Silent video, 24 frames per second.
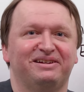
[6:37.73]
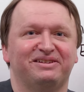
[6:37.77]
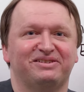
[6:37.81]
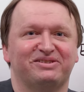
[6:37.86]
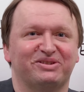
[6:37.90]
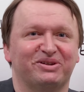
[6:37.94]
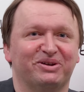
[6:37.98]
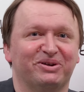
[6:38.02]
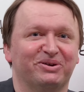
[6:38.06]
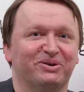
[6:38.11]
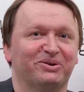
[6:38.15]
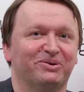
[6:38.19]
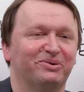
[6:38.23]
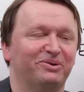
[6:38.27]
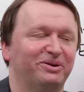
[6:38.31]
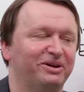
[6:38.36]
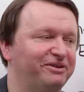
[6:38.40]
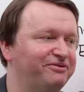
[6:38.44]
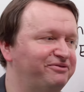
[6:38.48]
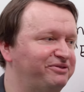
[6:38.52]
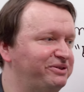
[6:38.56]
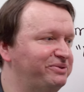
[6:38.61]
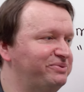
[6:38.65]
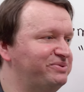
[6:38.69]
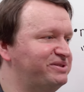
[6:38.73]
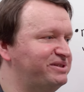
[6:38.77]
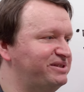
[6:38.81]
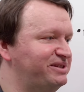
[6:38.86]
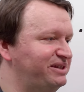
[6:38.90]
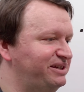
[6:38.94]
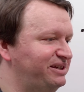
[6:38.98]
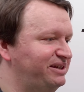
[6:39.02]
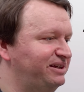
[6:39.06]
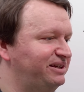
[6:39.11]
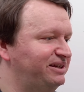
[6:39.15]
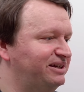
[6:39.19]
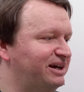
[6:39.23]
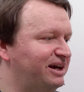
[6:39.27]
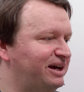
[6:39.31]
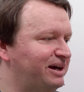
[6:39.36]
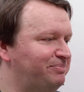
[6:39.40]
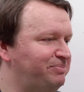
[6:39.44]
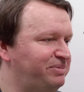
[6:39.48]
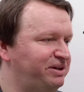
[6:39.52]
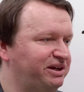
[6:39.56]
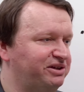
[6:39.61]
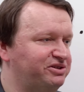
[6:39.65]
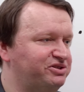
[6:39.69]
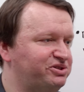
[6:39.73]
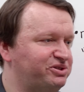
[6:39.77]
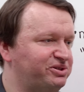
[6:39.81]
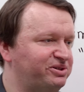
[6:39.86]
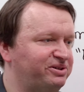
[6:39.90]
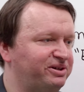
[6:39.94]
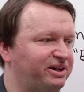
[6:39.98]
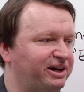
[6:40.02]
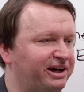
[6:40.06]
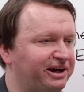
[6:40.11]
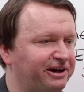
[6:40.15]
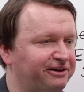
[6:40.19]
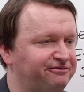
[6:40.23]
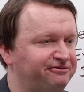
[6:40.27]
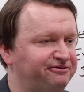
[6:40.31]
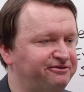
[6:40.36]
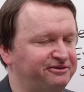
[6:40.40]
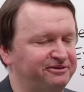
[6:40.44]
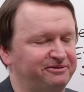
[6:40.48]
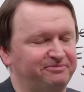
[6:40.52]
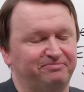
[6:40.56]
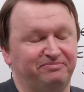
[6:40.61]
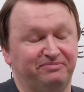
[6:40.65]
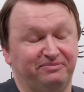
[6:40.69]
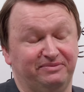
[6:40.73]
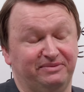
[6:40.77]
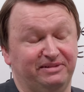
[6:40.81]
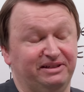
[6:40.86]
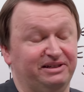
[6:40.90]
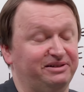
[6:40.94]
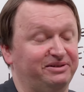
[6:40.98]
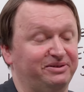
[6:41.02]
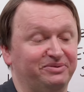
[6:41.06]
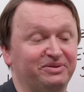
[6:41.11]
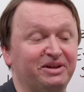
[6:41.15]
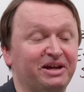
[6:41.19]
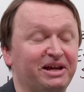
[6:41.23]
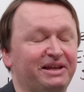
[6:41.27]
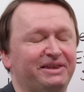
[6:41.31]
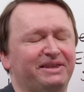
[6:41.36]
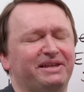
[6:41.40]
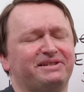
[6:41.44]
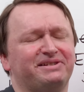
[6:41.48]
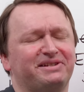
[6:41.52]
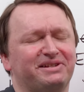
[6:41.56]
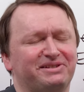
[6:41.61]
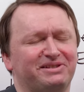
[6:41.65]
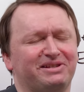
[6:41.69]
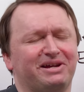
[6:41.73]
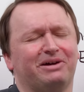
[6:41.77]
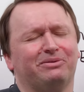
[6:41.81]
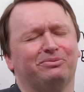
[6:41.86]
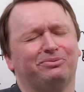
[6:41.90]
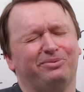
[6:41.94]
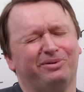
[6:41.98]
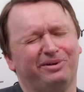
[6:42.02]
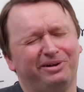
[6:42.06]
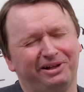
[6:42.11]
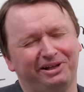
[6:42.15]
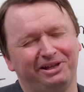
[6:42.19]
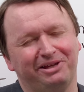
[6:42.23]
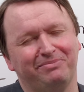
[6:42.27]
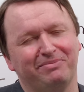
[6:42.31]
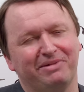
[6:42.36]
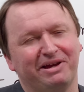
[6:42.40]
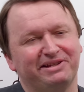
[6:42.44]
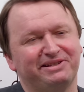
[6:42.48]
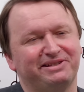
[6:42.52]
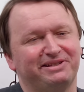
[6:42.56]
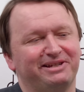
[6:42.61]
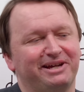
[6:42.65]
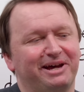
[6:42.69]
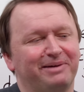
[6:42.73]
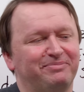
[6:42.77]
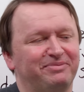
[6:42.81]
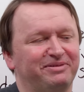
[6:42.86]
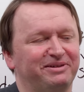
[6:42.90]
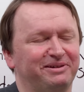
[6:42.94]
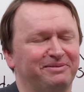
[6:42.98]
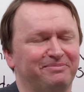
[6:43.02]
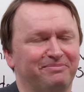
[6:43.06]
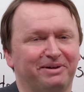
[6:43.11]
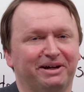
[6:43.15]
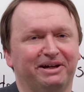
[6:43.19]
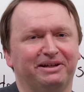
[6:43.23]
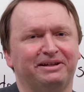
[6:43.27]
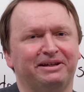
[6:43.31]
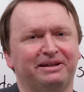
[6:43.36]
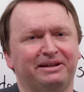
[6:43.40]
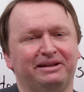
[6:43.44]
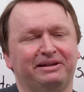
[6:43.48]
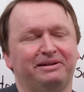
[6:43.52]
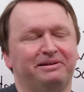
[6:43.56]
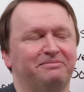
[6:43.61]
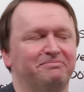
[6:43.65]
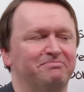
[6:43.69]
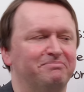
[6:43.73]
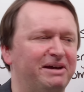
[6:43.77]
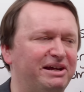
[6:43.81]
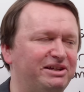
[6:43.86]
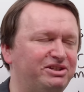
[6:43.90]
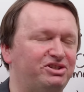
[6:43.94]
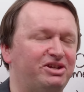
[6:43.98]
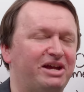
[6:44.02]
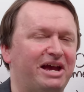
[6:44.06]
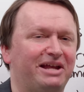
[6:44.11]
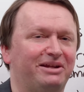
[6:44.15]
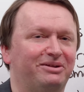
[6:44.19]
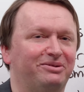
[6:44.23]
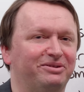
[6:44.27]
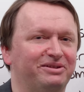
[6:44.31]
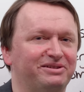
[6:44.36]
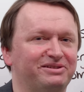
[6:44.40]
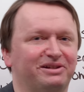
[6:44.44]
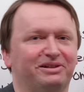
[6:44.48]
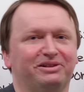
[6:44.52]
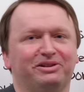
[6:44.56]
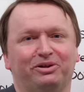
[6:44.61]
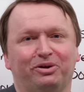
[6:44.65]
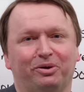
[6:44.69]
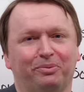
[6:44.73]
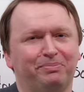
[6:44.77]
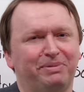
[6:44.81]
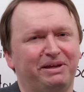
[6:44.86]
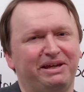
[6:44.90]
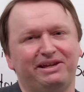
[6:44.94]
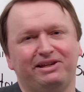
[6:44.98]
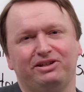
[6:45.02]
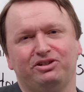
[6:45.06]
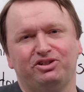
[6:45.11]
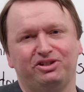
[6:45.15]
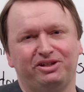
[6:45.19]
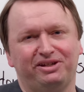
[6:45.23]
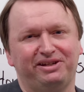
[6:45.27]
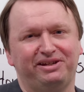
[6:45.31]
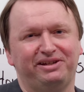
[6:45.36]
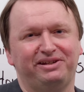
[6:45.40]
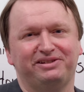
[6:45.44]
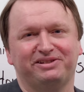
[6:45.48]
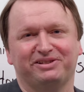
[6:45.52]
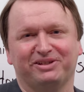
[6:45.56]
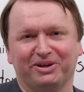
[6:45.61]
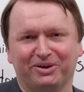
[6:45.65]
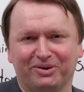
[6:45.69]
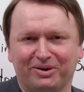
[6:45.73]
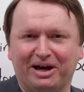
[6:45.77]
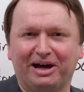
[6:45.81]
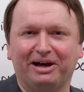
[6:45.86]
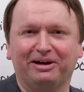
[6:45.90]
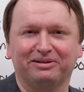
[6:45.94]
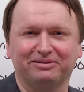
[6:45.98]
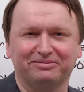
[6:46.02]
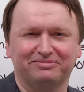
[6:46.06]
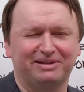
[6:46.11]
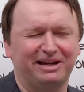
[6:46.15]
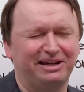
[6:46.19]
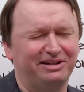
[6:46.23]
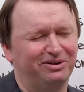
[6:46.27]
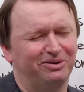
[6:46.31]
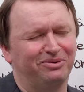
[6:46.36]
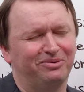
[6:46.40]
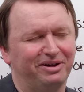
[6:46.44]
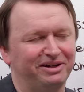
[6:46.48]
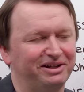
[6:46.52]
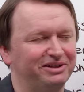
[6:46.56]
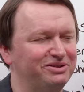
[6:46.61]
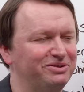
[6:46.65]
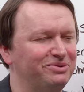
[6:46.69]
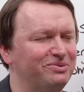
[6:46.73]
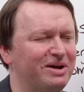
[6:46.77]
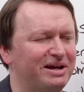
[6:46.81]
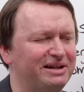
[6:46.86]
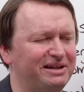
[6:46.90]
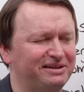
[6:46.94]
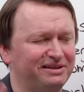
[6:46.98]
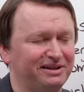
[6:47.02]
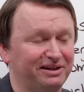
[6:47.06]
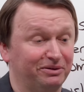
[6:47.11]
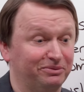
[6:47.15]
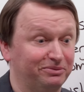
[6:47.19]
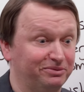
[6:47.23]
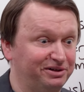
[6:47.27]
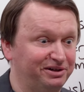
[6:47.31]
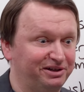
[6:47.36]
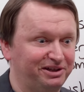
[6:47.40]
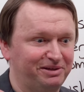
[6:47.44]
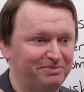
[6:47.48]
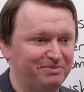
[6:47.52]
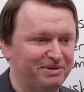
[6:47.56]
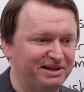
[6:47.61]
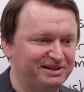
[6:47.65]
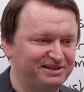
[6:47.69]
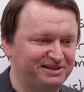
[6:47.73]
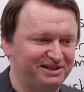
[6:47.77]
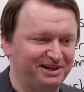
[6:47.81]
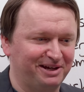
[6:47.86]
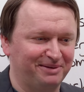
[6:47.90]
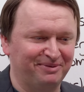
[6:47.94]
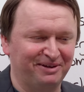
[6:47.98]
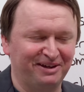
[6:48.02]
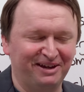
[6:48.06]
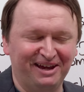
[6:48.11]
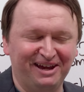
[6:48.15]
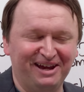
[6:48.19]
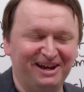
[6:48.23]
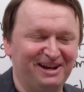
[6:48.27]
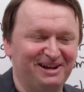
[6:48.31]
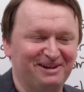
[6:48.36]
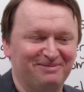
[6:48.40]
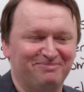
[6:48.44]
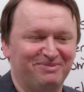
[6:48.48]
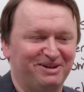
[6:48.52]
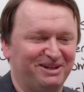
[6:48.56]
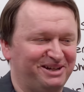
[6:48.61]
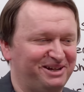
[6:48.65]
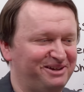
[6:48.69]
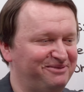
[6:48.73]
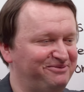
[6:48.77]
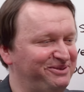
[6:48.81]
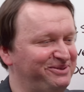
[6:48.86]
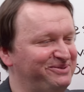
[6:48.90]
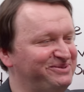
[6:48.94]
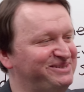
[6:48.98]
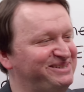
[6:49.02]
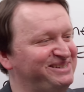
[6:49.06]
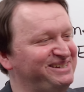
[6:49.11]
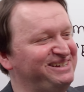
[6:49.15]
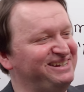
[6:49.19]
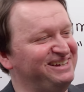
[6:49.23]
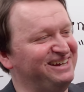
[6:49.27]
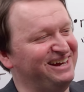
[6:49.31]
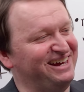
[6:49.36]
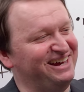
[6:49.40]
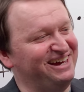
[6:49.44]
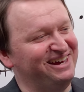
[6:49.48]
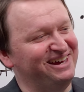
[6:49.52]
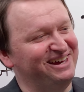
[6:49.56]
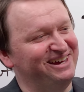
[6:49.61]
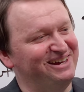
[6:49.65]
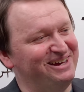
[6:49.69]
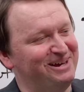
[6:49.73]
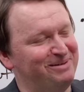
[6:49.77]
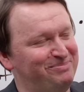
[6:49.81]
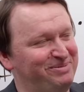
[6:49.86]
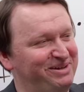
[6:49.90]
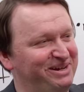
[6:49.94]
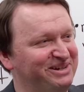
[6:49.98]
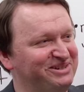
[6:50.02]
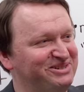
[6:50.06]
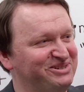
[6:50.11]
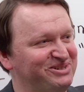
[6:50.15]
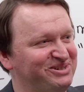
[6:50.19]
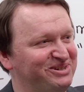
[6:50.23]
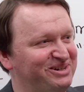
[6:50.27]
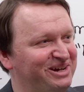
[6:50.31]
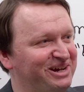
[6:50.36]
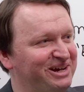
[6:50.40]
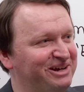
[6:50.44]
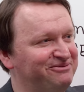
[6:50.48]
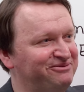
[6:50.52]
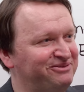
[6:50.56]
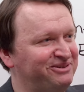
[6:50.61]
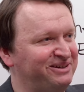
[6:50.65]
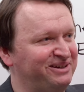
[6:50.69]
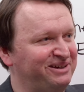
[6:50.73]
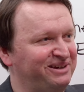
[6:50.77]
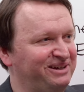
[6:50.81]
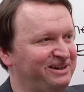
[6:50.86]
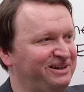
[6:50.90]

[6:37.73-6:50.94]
So if you see a picture of, I don't know, this is not really messed up, but my channel is a little P G, so I'll, I don't want to do anything really messed up. But if you see uh, a picture of